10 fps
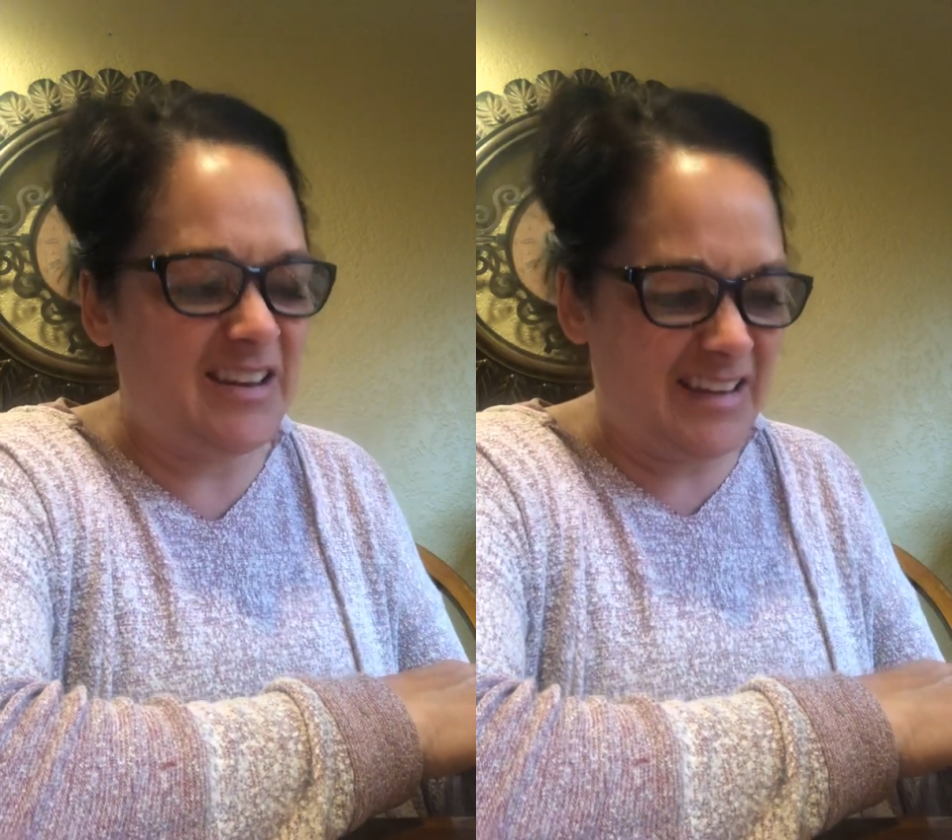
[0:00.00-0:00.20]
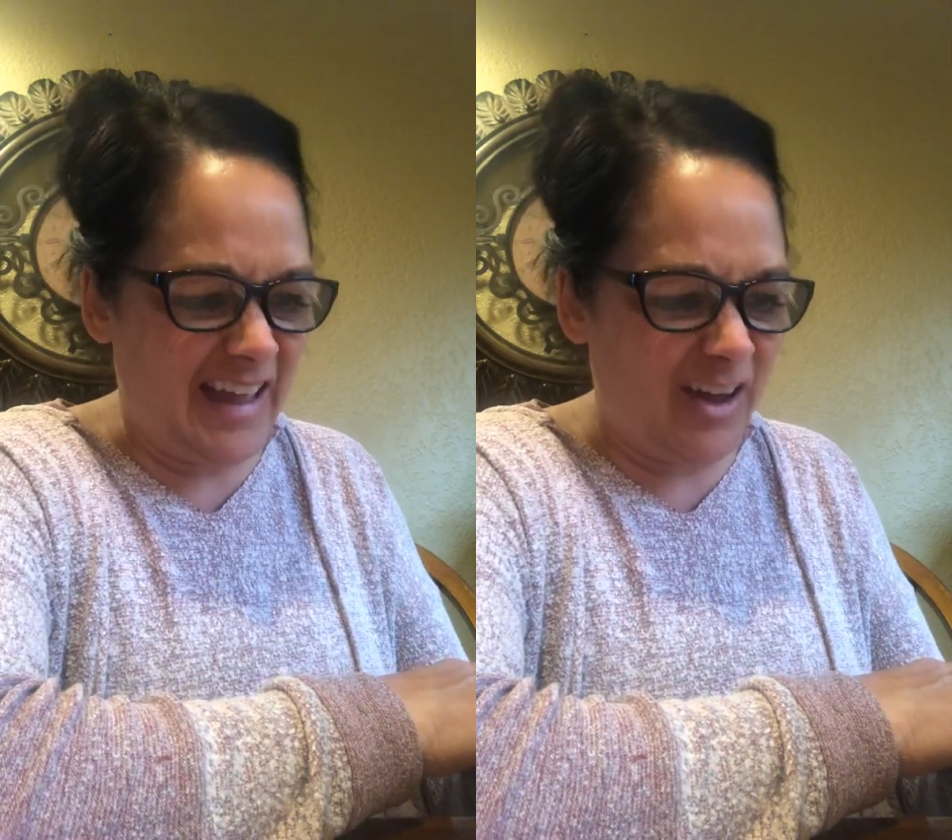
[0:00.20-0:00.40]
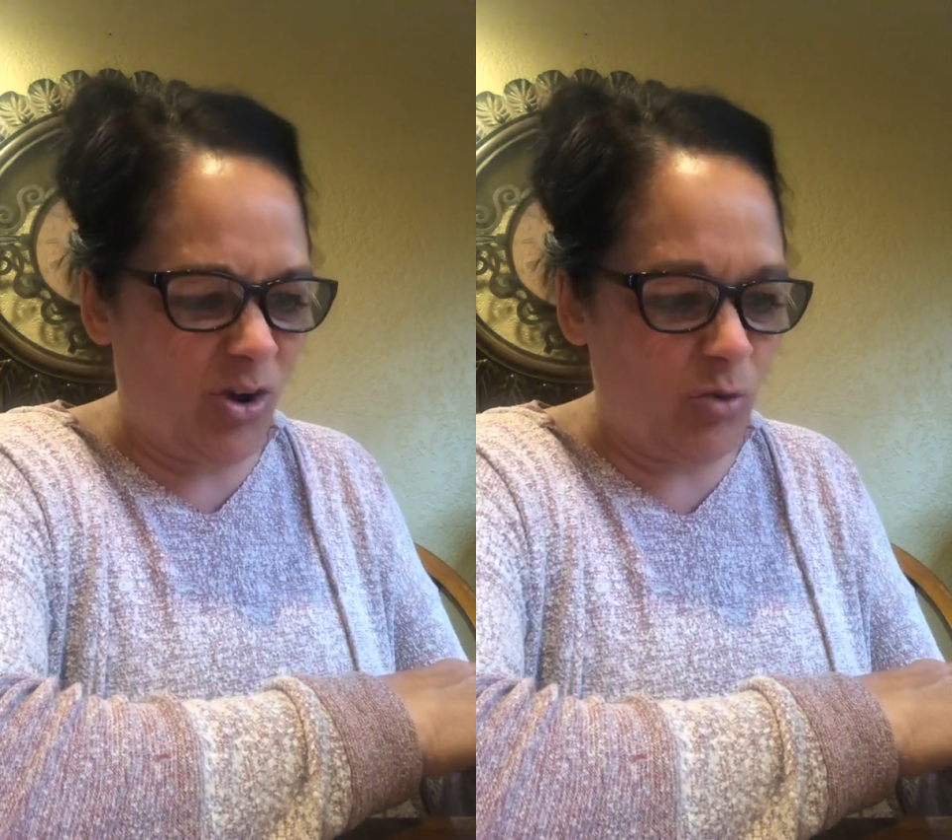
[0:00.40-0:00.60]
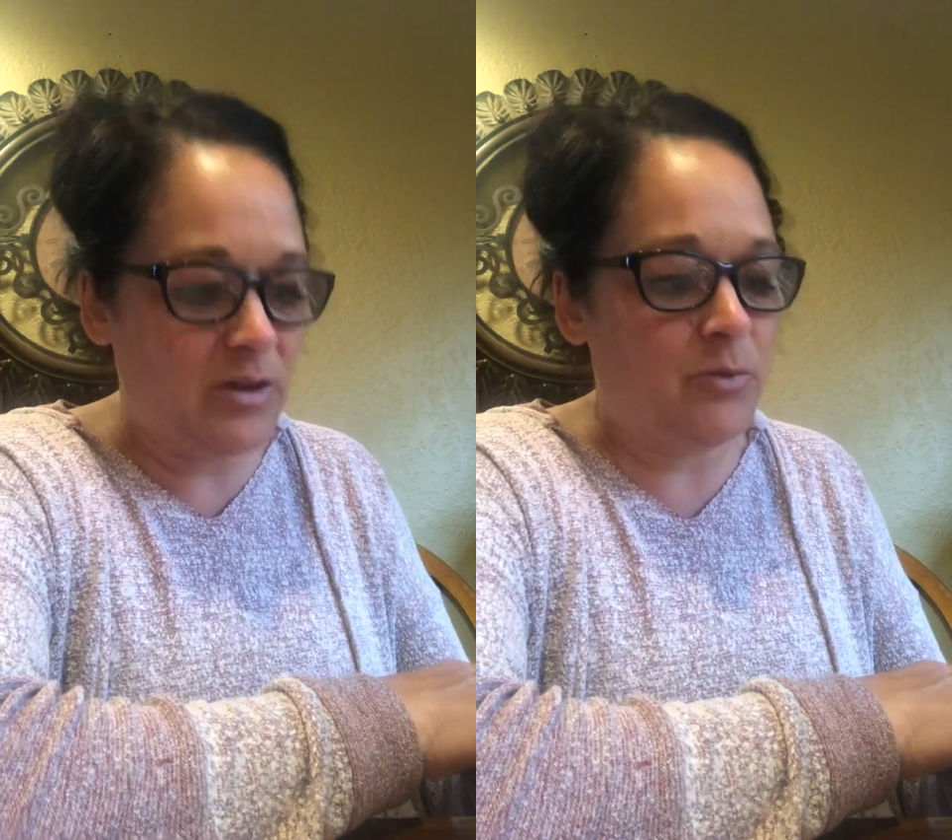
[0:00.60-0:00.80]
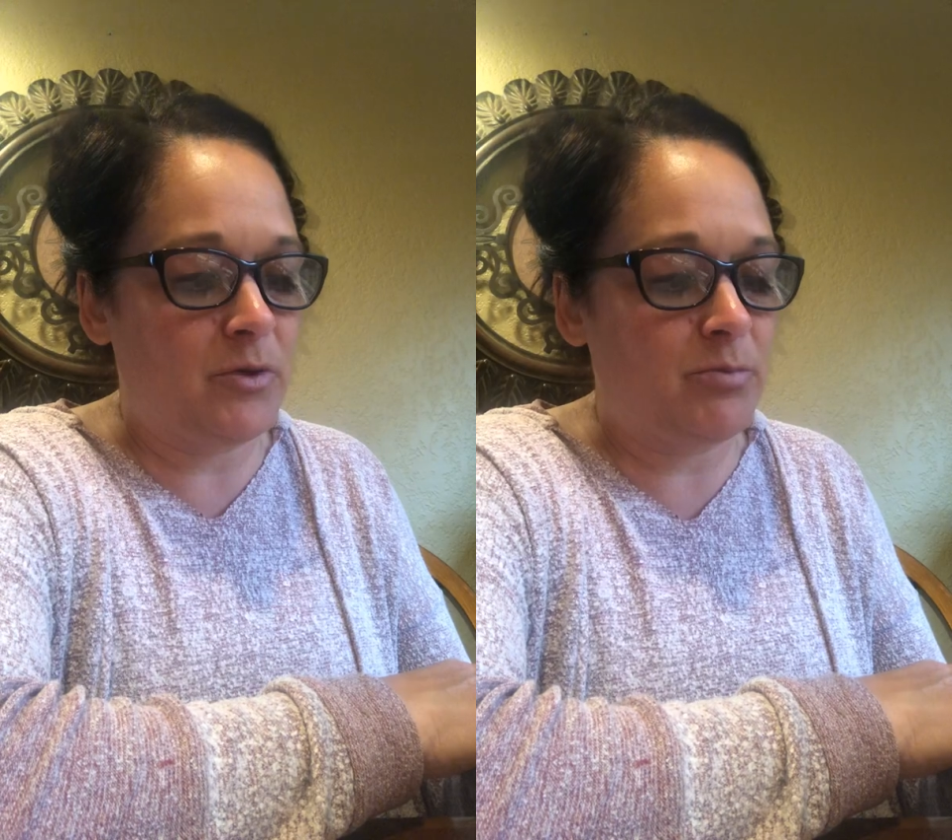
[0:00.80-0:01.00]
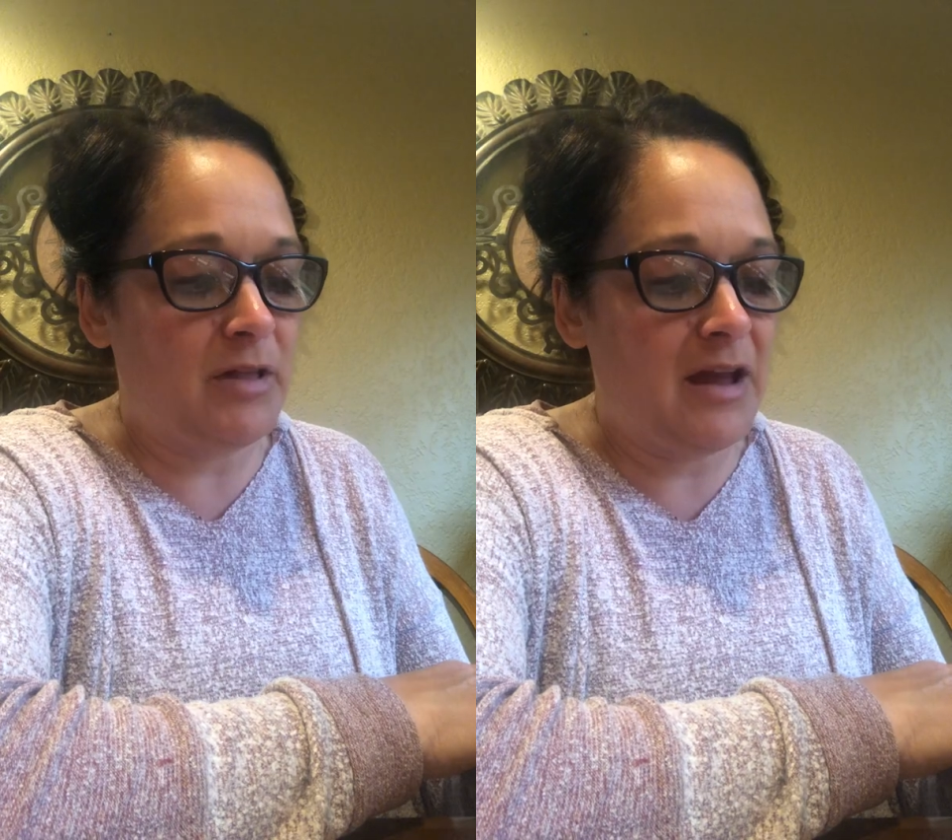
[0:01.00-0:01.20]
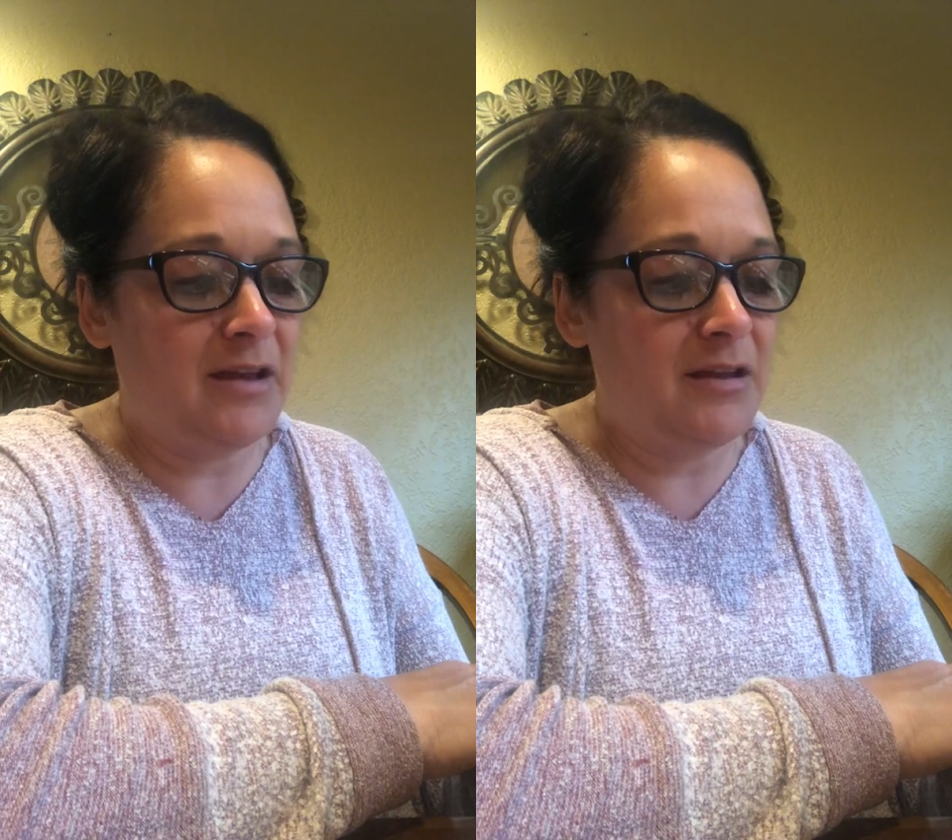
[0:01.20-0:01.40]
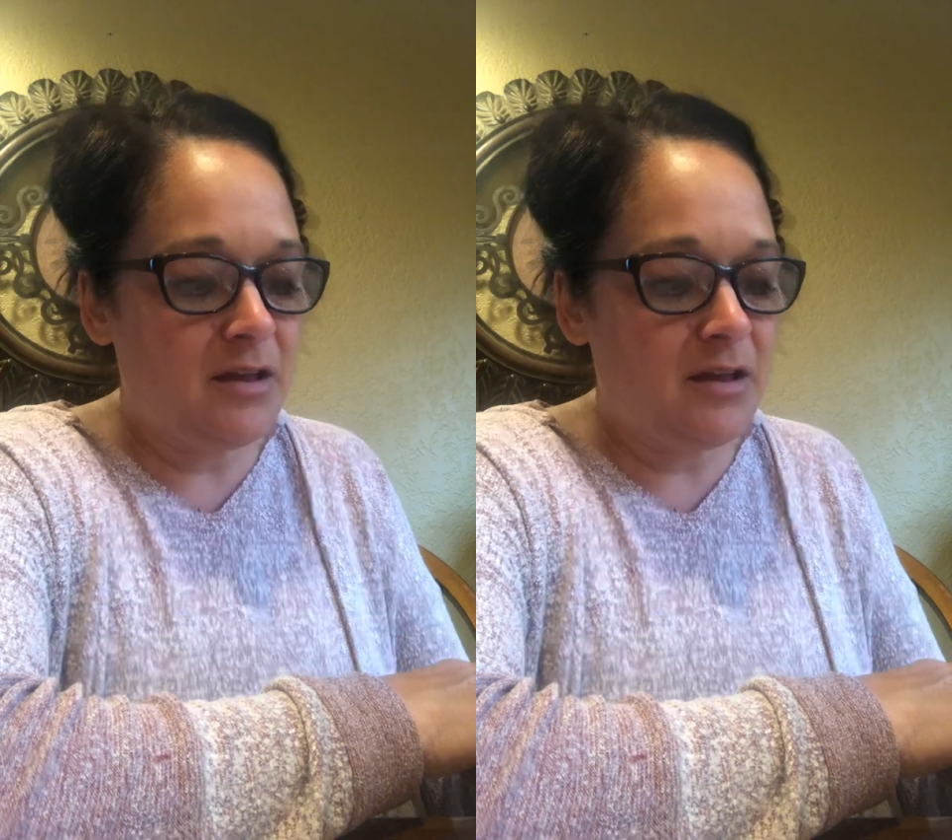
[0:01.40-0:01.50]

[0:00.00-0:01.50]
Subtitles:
"Now?" he replied.